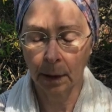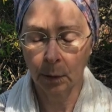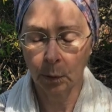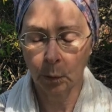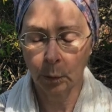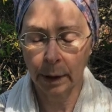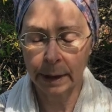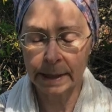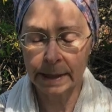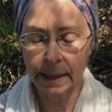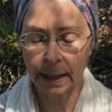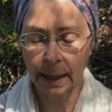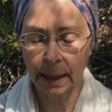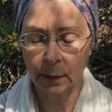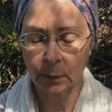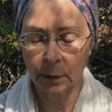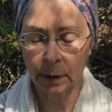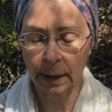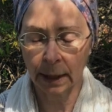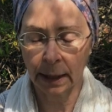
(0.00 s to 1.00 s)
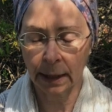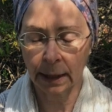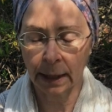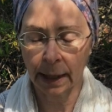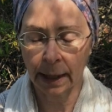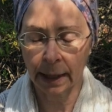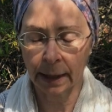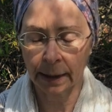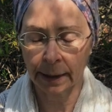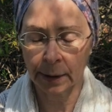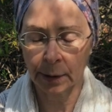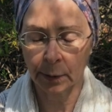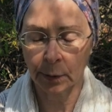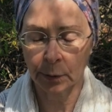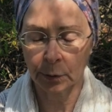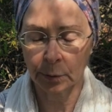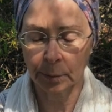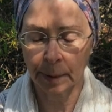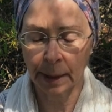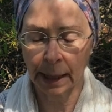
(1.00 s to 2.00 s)
Once again, we'll inhale at our
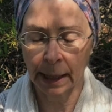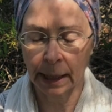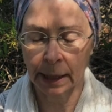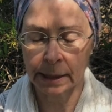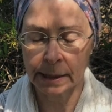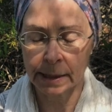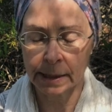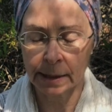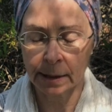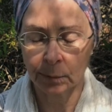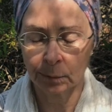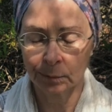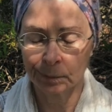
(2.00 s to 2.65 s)
own pace.